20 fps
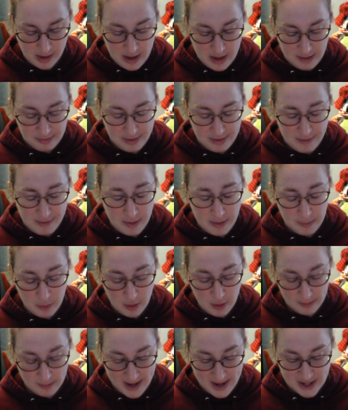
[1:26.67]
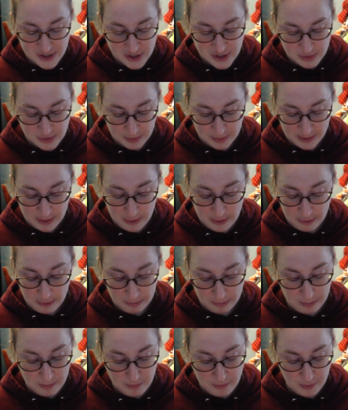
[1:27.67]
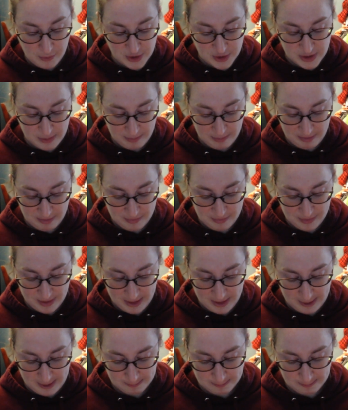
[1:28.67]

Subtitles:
Several more matches were used before she was free.